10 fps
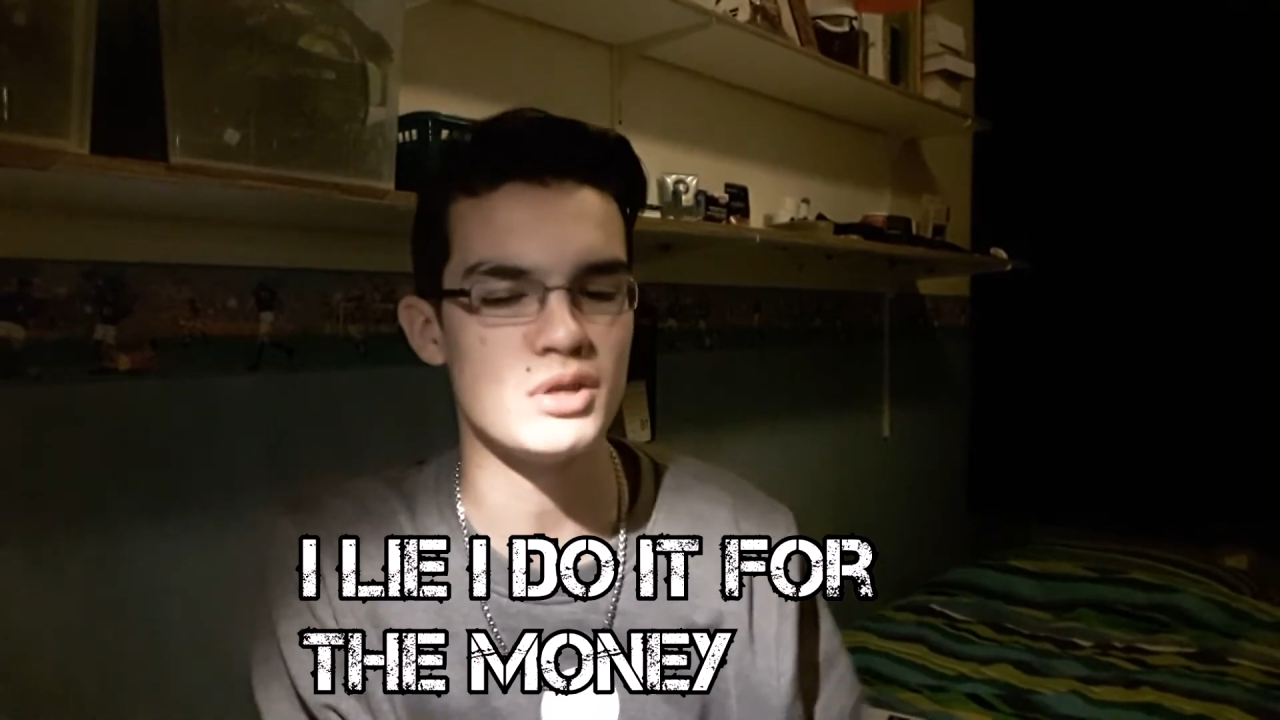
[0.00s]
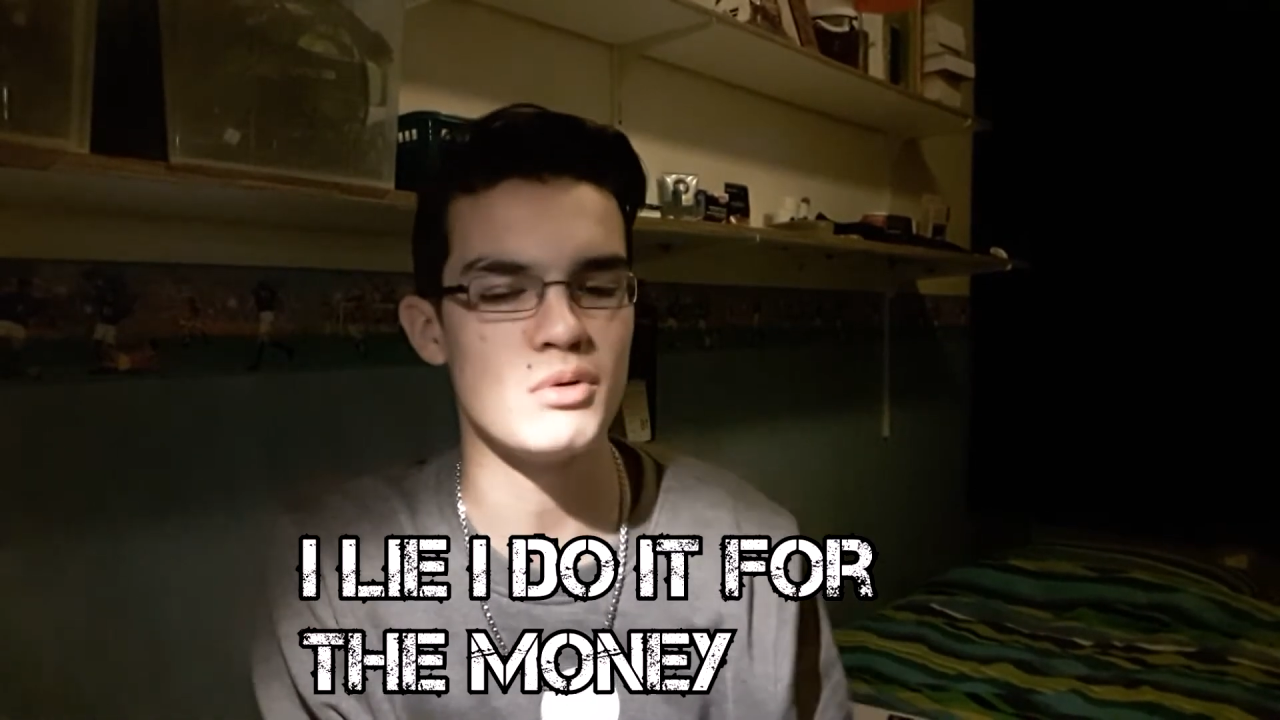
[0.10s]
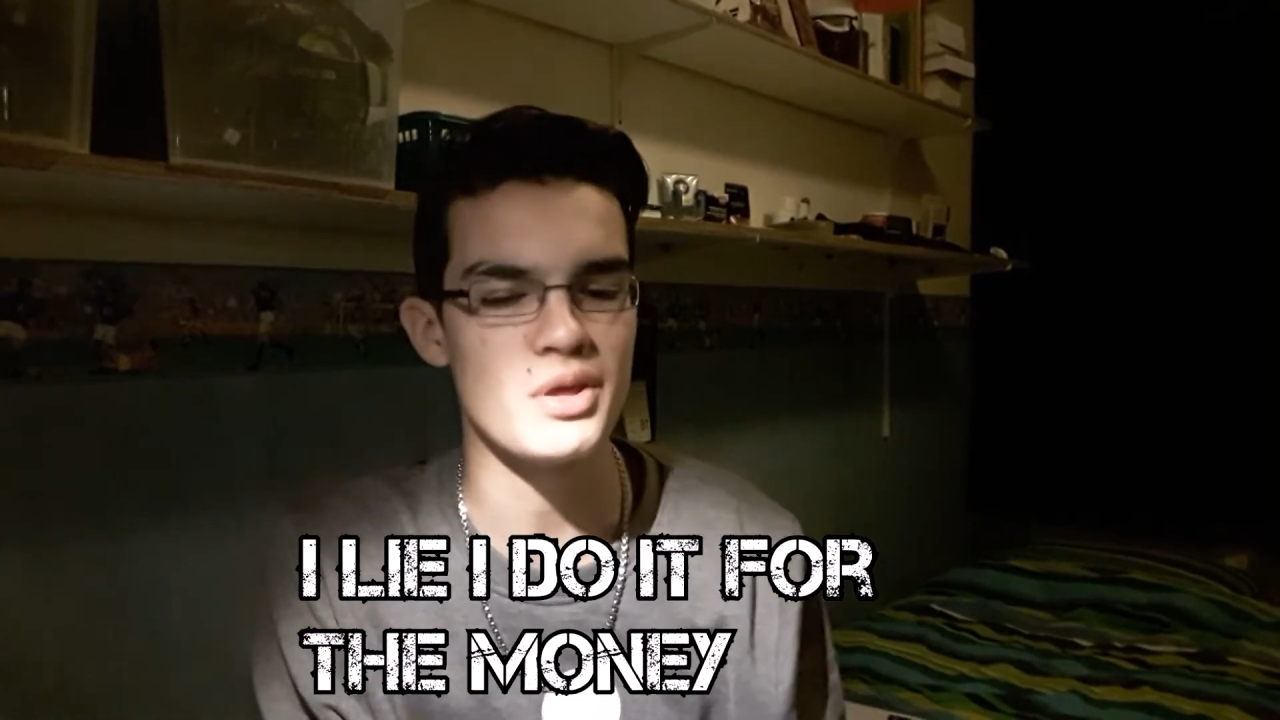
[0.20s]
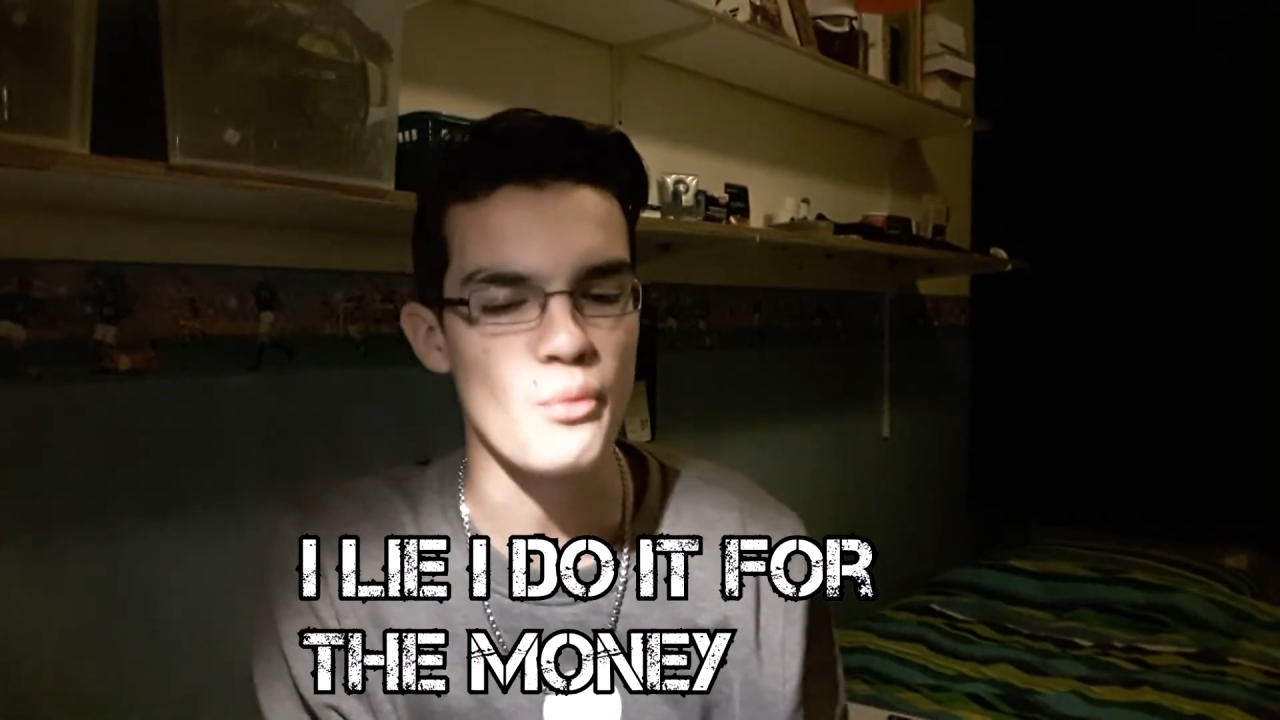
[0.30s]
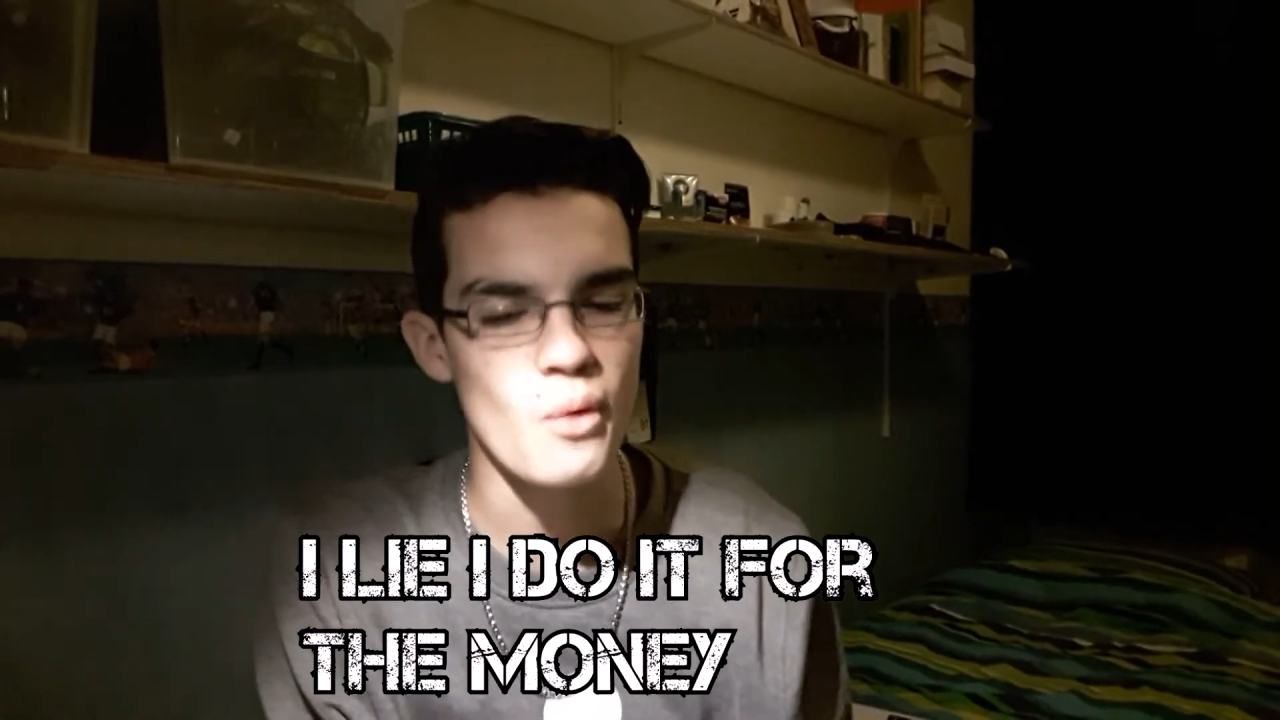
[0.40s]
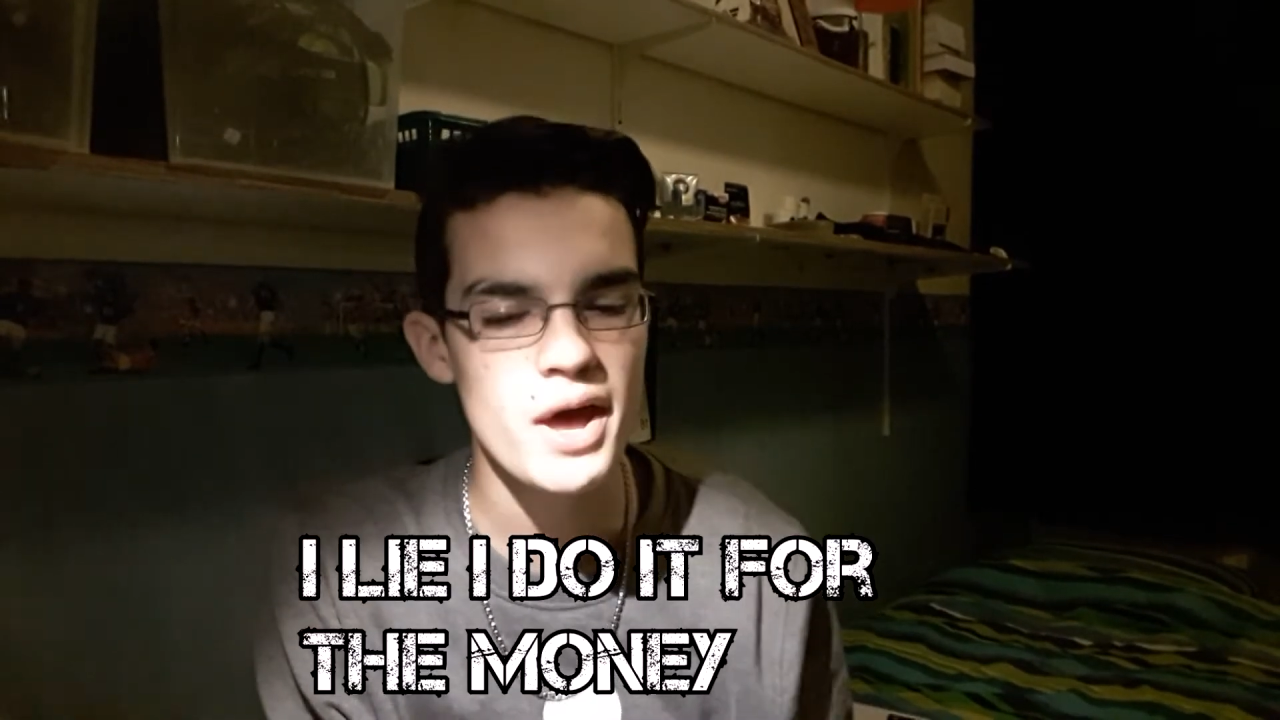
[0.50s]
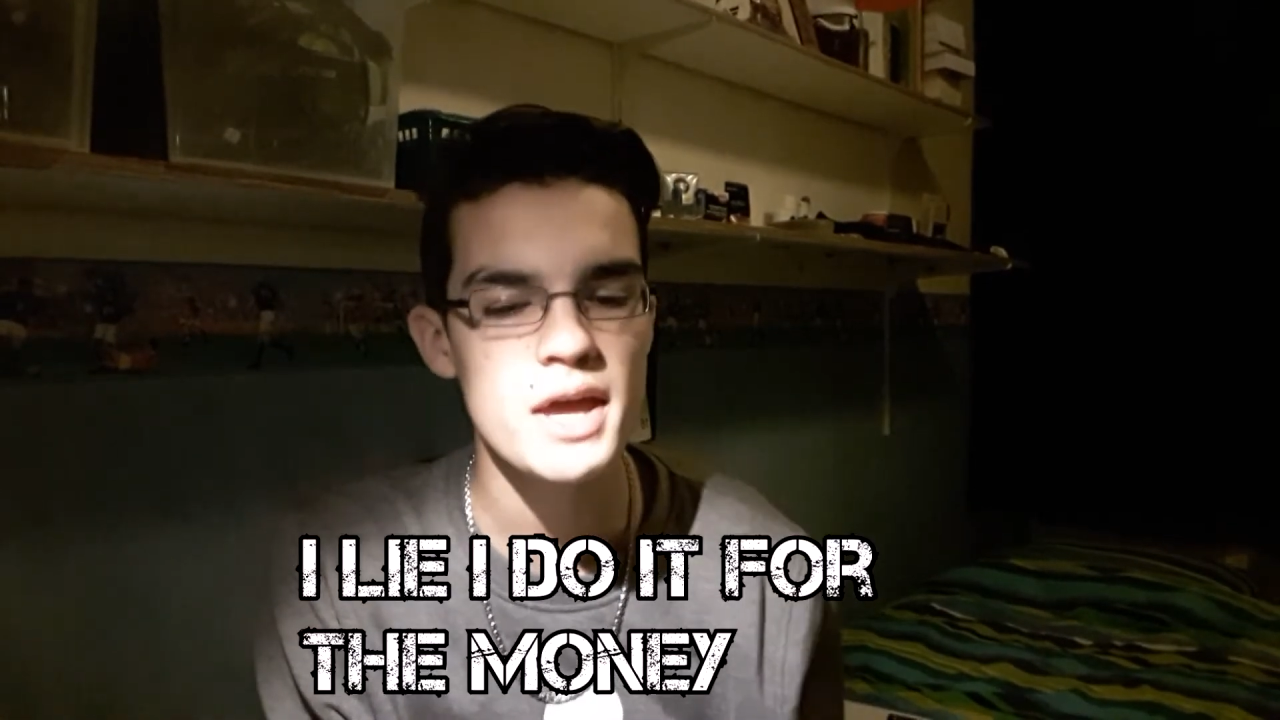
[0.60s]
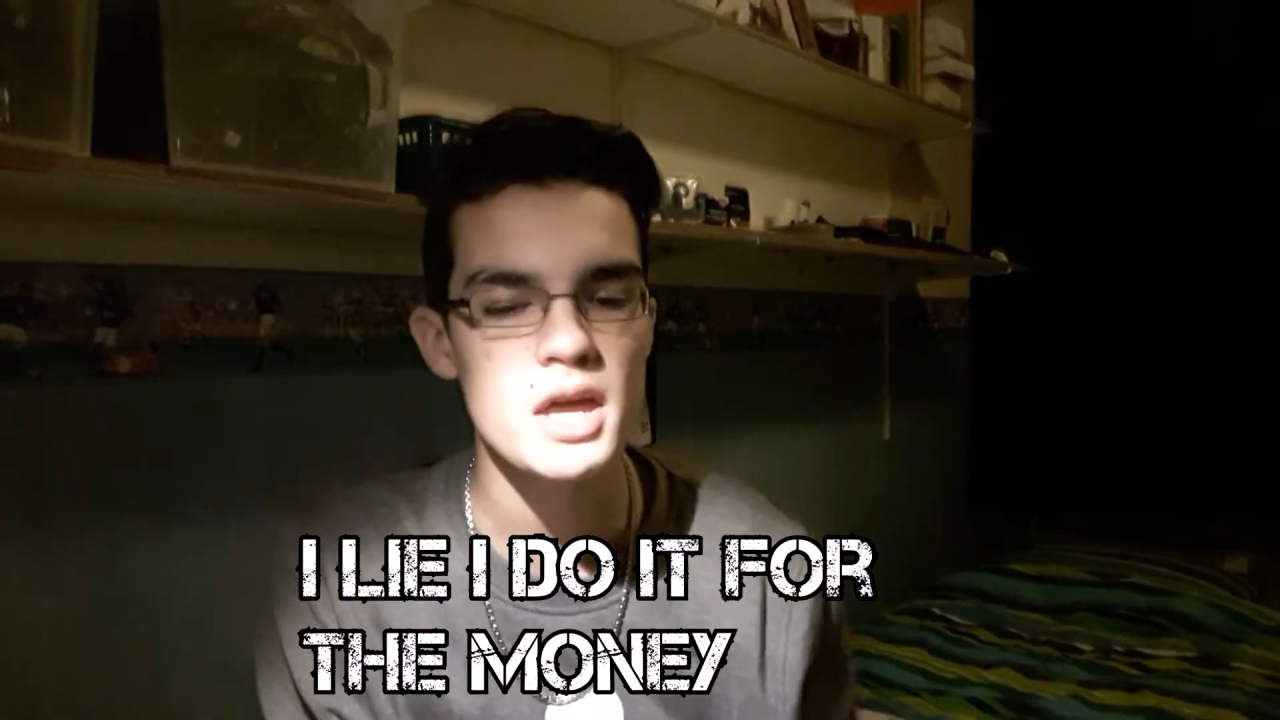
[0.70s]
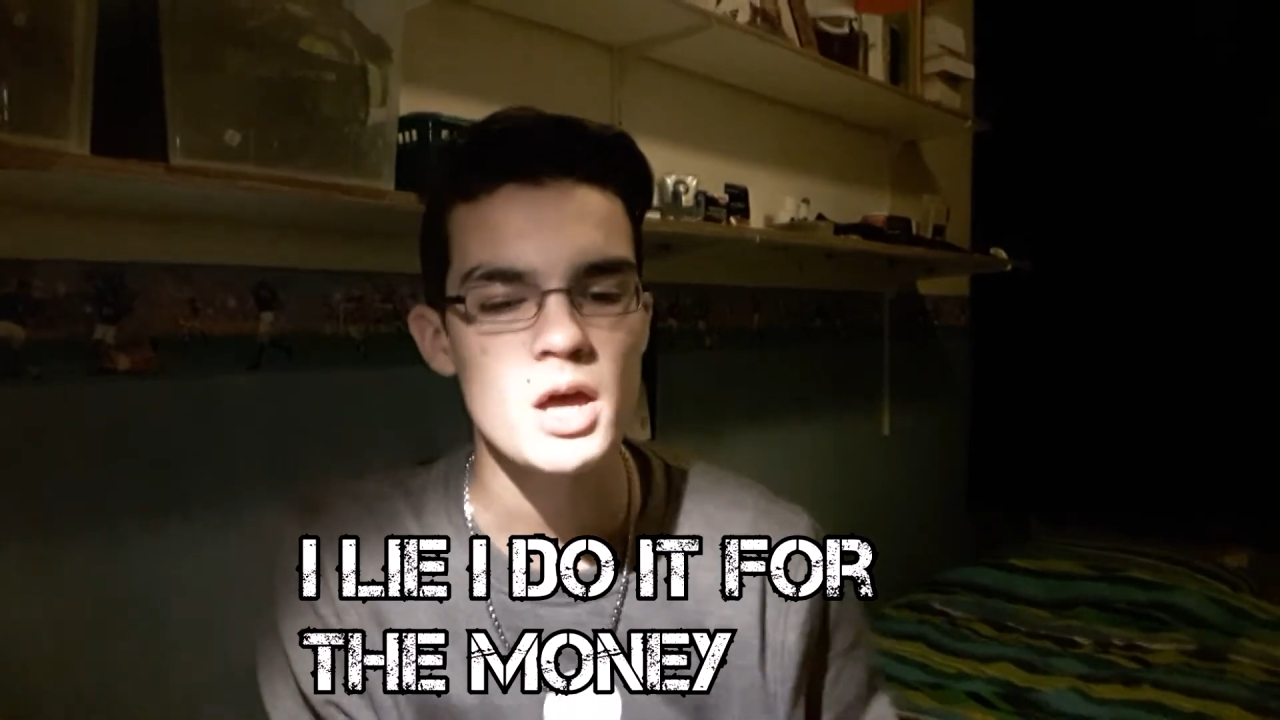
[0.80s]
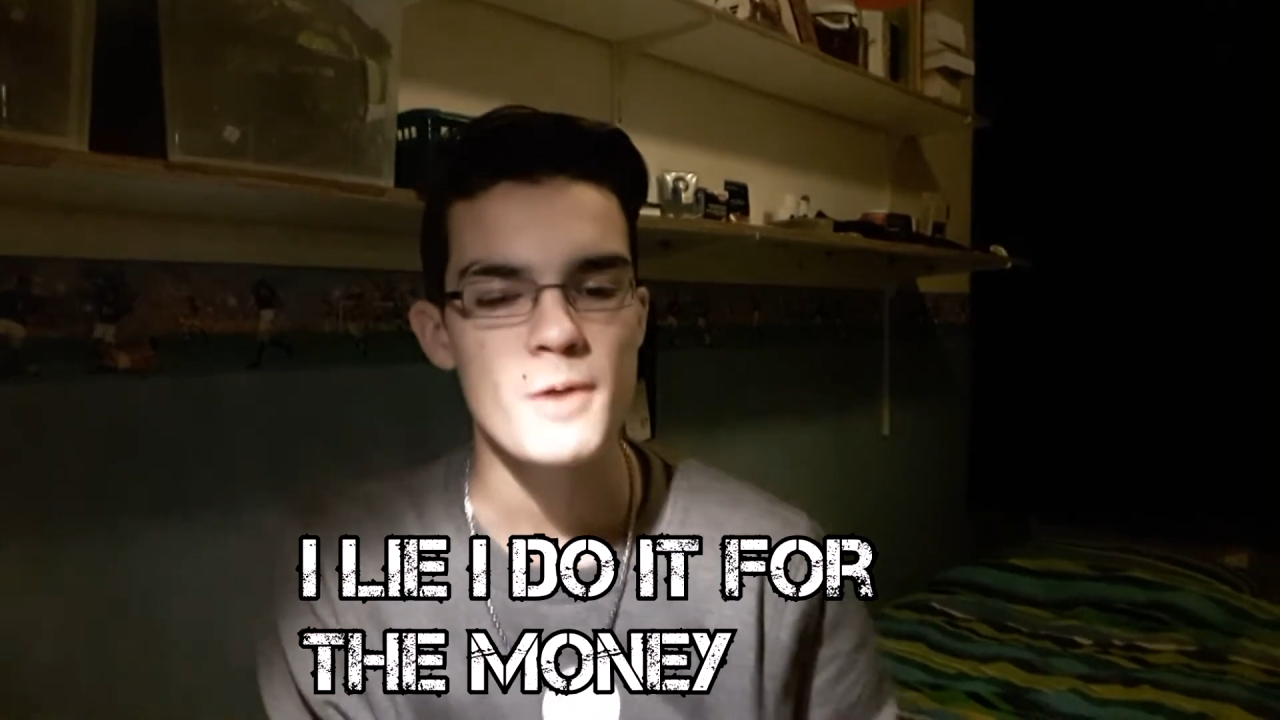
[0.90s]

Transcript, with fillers: no other way,